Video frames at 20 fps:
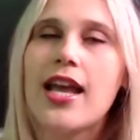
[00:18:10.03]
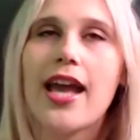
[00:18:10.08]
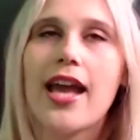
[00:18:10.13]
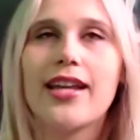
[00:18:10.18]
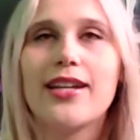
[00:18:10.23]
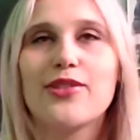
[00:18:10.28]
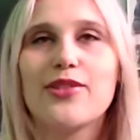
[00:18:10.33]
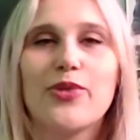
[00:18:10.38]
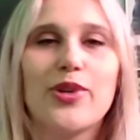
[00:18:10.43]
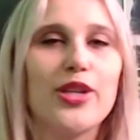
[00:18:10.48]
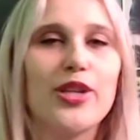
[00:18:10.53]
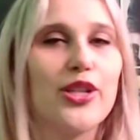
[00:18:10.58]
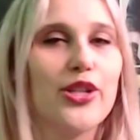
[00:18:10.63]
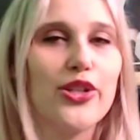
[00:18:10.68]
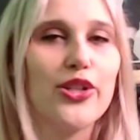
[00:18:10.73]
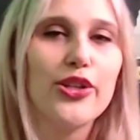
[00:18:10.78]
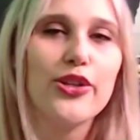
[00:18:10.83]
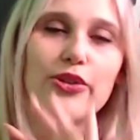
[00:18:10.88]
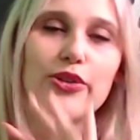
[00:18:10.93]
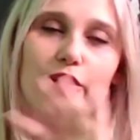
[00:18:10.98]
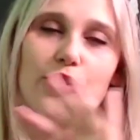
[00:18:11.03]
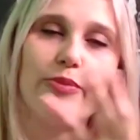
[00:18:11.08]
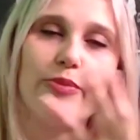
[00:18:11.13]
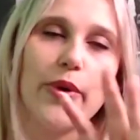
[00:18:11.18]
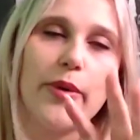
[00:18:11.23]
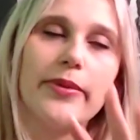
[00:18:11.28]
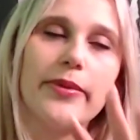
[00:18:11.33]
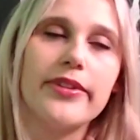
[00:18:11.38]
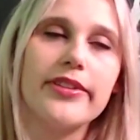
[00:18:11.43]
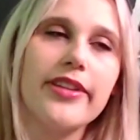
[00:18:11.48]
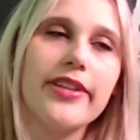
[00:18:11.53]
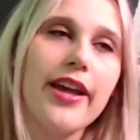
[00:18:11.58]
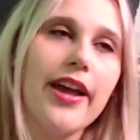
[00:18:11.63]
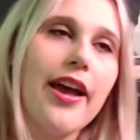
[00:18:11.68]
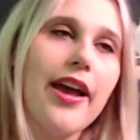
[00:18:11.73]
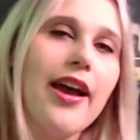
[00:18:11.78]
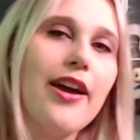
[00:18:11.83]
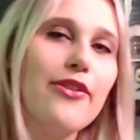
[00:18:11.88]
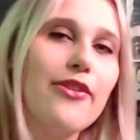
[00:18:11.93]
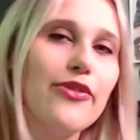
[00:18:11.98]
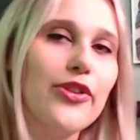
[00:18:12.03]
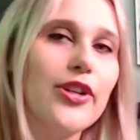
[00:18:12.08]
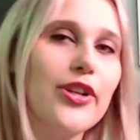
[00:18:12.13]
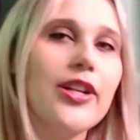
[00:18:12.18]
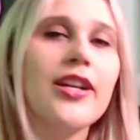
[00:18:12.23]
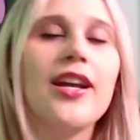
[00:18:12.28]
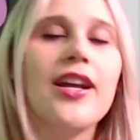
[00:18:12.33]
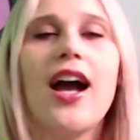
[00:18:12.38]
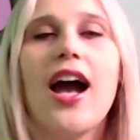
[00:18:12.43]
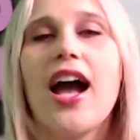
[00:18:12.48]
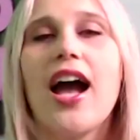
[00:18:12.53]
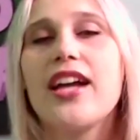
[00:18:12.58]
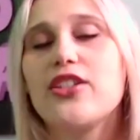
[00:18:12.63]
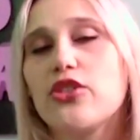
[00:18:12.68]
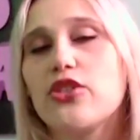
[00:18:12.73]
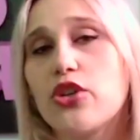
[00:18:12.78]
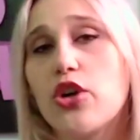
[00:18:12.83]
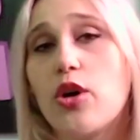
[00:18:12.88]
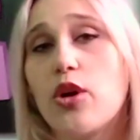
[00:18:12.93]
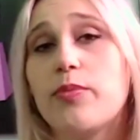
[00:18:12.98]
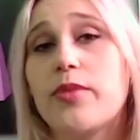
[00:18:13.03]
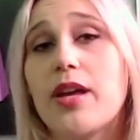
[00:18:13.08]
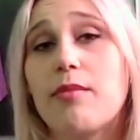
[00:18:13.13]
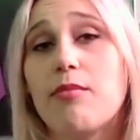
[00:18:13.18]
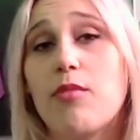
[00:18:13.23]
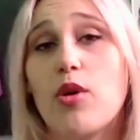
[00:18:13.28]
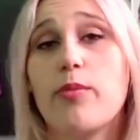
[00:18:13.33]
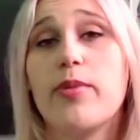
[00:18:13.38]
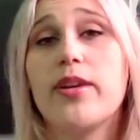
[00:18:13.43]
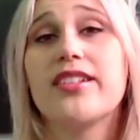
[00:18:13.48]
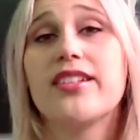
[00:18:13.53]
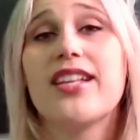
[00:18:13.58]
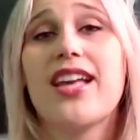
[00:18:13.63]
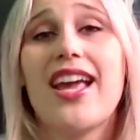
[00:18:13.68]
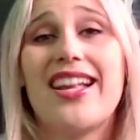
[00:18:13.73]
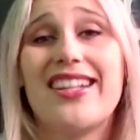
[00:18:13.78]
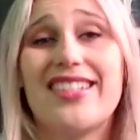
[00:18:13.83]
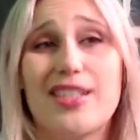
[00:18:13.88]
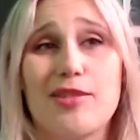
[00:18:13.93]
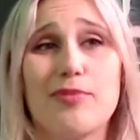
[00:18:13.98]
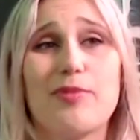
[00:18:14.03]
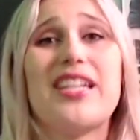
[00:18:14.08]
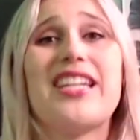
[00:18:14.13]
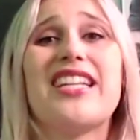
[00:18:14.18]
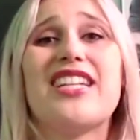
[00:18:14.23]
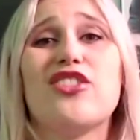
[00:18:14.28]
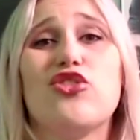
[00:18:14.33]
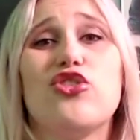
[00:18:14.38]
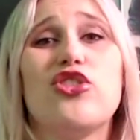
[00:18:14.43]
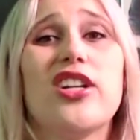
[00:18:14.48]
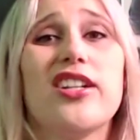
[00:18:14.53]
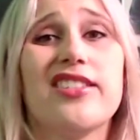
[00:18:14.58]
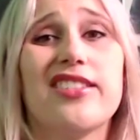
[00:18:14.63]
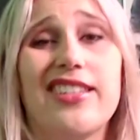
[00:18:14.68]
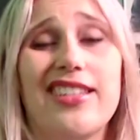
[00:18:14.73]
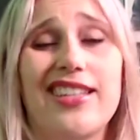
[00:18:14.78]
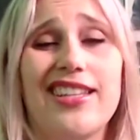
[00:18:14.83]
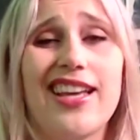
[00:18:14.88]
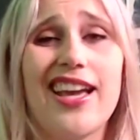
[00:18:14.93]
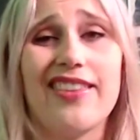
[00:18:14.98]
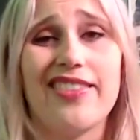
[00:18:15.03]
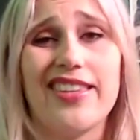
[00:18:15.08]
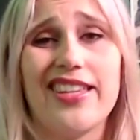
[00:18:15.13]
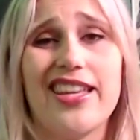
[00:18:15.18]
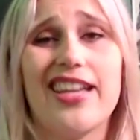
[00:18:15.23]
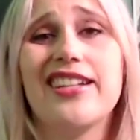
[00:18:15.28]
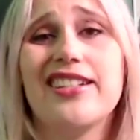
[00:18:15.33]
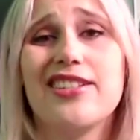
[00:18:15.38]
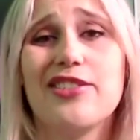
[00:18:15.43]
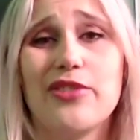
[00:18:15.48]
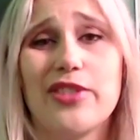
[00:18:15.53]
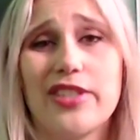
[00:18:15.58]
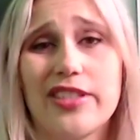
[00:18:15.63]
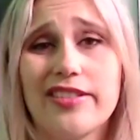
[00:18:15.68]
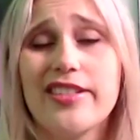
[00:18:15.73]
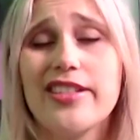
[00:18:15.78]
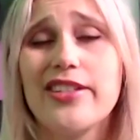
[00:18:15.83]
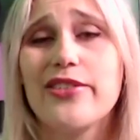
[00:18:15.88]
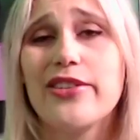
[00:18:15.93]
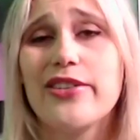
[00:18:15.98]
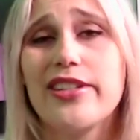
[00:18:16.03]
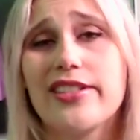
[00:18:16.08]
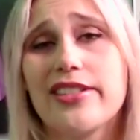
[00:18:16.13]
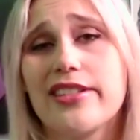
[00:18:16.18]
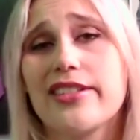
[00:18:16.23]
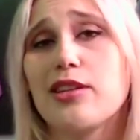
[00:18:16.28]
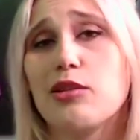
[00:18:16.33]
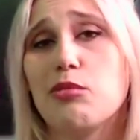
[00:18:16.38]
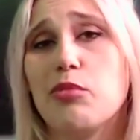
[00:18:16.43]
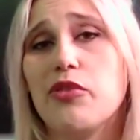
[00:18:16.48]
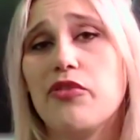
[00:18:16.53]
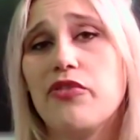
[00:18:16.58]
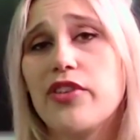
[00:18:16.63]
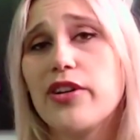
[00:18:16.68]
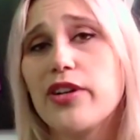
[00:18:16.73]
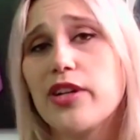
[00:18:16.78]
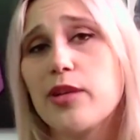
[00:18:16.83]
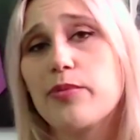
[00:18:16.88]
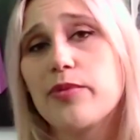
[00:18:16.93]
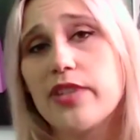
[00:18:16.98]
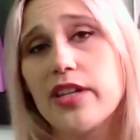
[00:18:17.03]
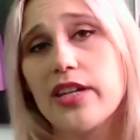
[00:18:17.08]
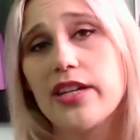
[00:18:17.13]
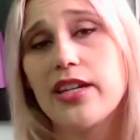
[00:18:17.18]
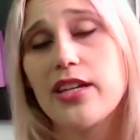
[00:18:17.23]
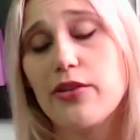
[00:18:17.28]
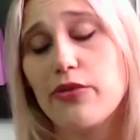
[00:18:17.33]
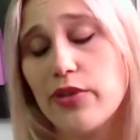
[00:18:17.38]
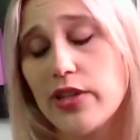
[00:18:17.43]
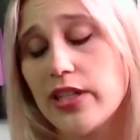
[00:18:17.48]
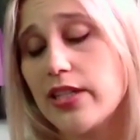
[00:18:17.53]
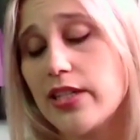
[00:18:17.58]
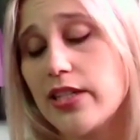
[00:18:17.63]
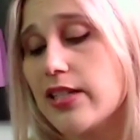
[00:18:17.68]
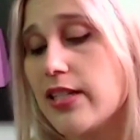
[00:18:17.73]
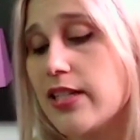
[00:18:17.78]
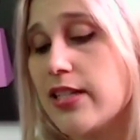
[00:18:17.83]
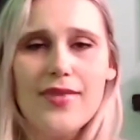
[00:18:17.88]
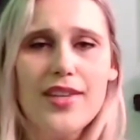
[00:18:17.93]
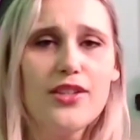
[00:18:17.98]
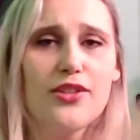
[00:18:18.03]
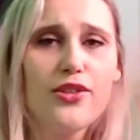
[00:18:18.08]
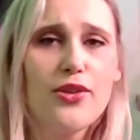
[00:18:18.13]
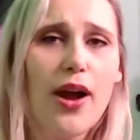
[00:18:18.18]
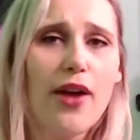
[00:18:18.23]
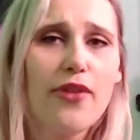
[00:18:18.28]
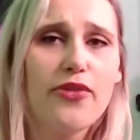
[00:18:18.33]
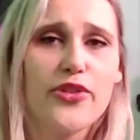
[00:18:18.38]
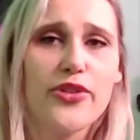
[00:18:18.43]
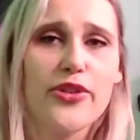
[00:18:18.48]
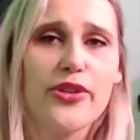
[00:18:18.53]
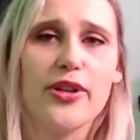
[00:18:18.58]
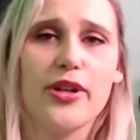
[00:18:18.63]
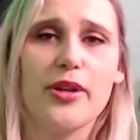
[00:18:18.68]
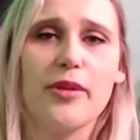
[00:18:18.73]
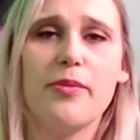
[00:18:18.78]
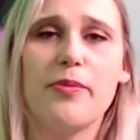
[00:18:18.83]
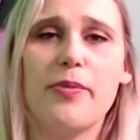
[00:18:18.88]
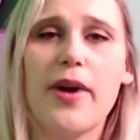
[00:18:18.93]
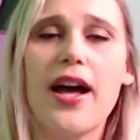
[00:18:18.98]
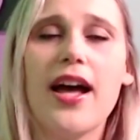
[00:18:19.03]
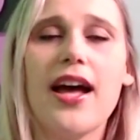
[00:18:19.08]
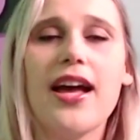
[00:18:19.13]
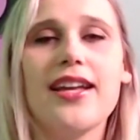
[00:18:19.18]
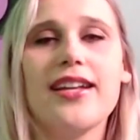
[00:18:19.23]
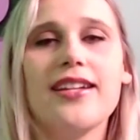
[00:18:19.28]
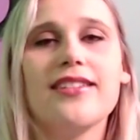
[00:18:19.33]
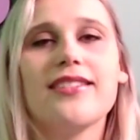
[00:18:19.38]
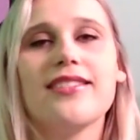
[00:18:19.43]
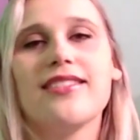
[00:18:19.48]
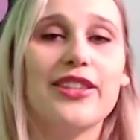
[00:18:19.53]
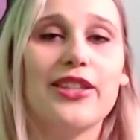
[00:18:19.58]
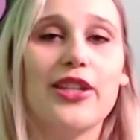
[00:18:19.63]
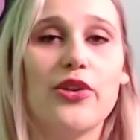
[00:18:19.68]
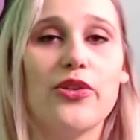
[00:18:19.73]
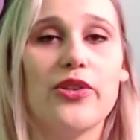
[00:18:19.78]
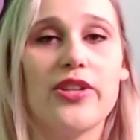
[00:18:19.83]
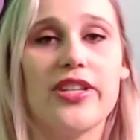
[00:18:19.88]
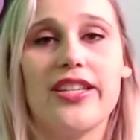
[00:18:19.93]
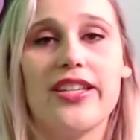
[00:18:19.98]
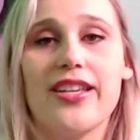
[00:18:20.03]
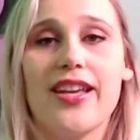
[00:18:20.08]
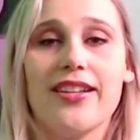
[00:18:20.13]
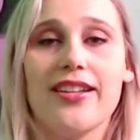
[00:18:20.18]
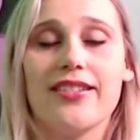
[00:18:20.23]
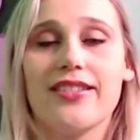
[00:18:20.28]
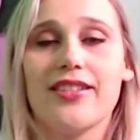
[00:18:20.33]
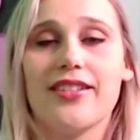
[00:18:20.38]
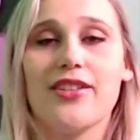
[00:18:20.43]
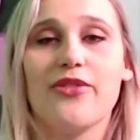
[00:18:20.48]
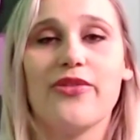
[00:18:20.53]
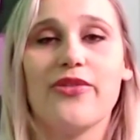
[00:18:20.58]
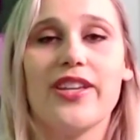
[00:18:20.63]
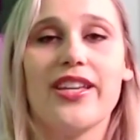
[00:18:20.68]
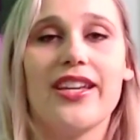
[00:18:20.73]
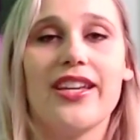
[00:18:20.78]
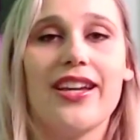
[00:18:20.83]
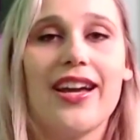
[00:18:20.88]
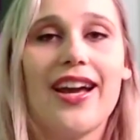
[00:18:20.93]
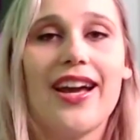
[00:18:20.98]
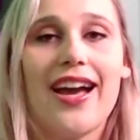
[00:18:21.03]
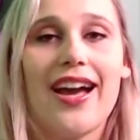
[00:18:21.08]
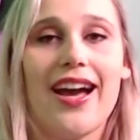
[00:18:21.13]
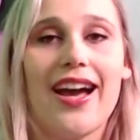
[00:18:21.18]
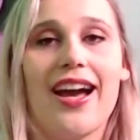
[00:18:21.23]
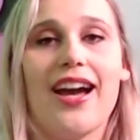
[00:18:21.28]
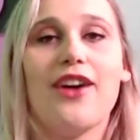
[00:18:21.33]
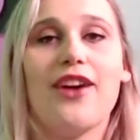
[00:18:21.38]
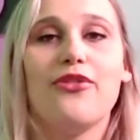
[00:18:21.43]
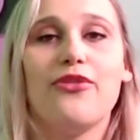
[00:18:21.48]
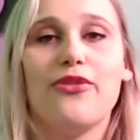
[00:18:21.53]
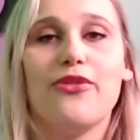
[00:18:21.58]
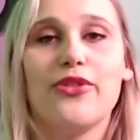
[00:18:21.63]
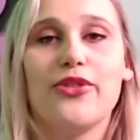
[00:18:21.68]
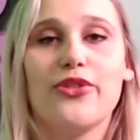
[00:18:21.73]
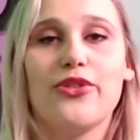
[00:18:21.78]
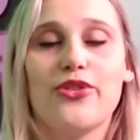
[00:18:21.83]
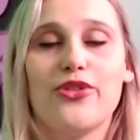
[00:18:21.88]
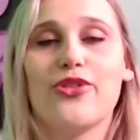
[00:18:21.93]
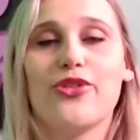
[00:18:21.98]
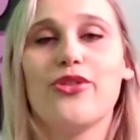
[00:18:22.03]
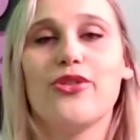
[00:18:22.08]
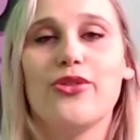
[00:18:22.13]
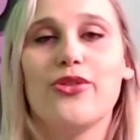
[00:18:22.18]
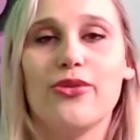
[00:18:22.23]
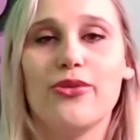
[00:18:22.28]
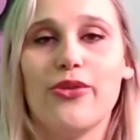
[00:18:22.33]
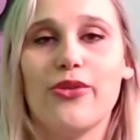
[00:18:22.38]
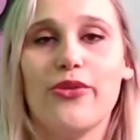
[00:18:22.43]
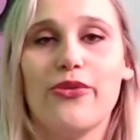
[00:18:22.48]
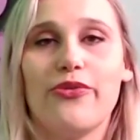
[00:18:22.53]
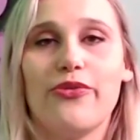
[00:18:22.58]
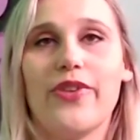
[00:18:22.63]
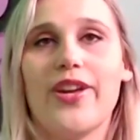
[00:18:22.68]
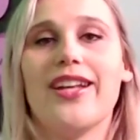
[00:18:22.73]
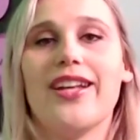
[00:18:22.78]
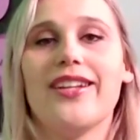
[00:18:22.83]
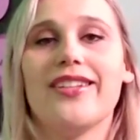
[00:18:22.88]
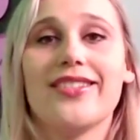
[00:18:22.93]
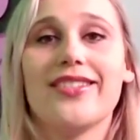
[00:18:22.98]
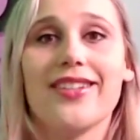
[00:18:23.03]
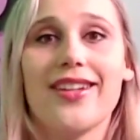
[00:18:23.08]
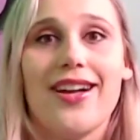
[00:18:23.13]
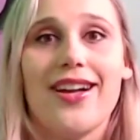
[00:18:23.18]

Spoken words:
And it's one of the cutest moments ever. I just hope that Mobius ends up getting his jet ski at the end of the series, because I would be very upset if he doesn't. So after the goodbyes, Loki and Sylvie have to face